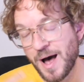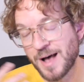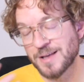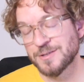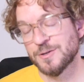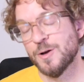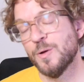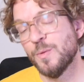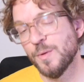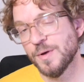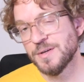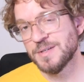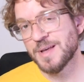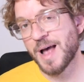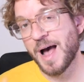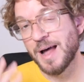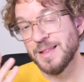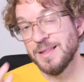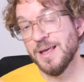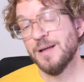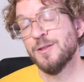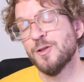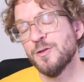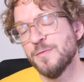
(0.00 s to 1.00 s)
as always, at
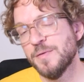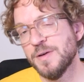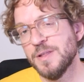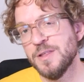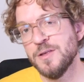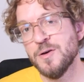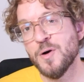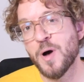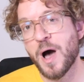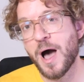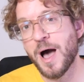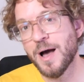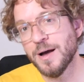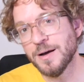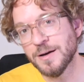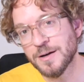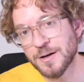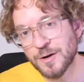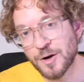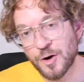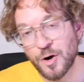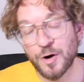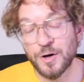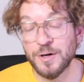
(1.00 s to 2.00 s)
the end of the video,
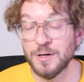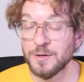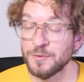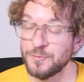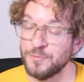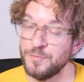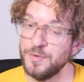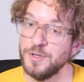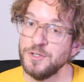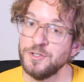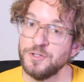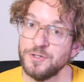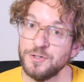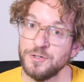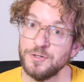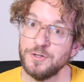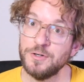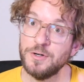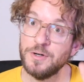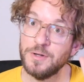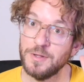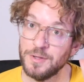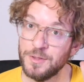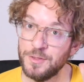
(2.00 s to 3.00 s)
I'm gonna
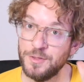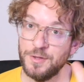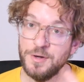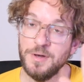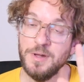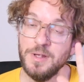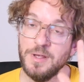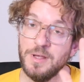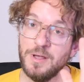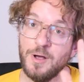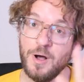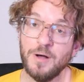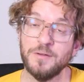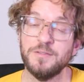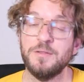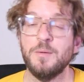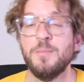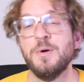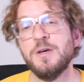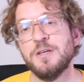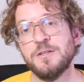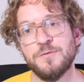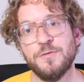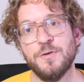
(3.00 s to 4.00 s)
feature 3 of the
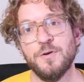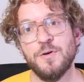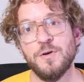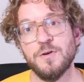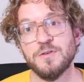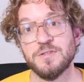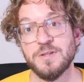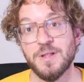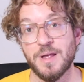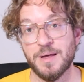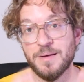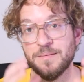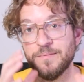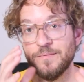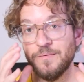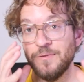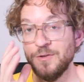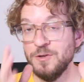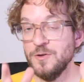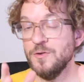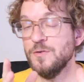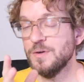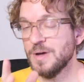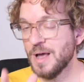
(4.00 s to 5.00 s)
best photos that
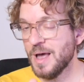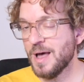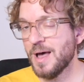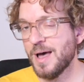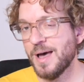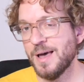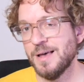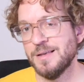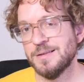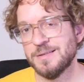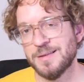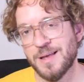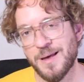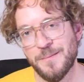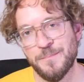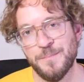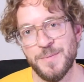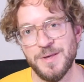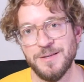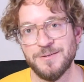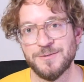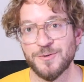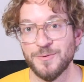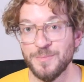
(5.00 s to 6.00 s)
you guys have
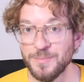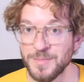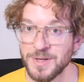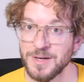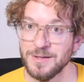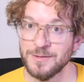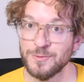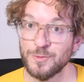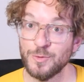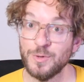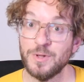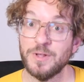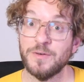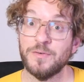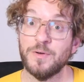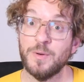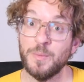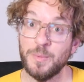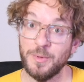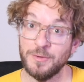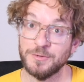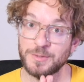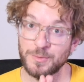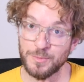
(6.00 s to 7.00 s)
been submitted to the
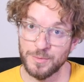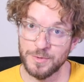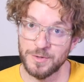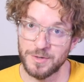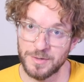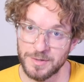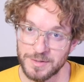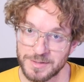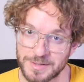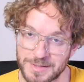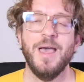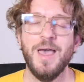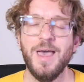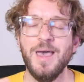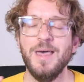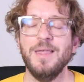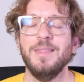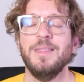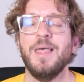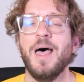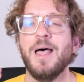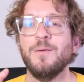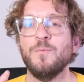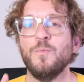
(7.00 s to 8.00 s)
PhotoPills Awards
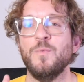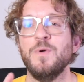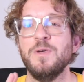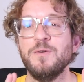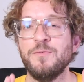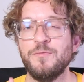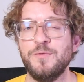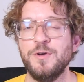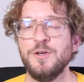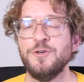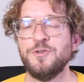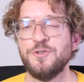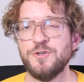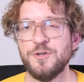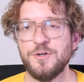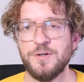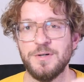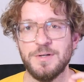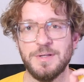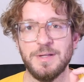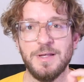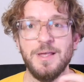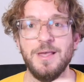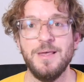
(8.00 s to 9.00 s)
and that we
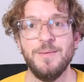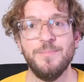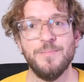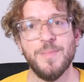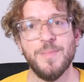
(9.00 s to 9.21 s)
featured in